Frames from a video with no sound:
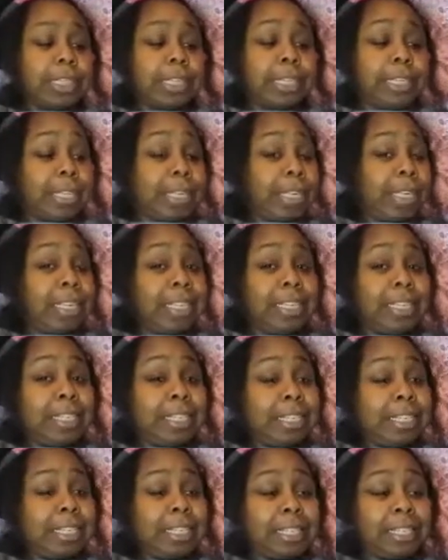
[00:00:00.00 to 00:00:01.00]
at
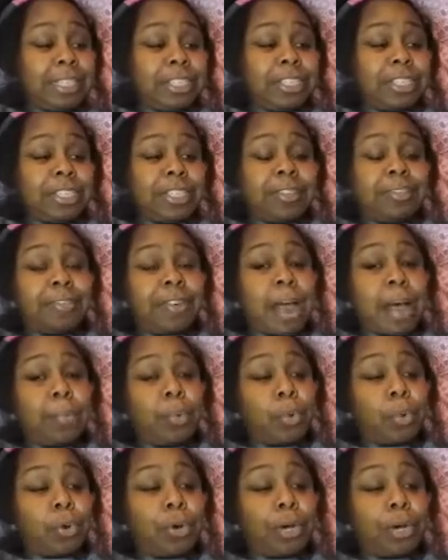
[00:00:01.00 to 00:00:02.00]
least 10 years, if not
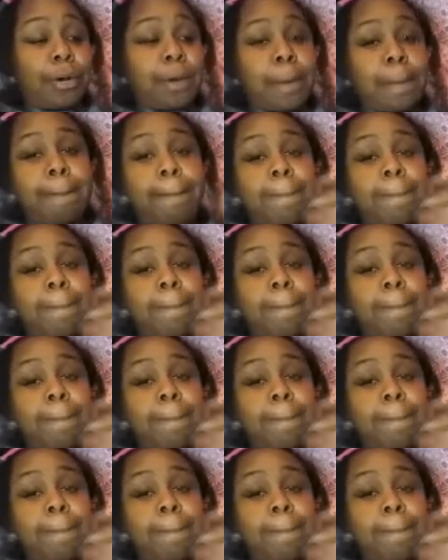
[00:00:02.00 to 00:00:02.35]
more.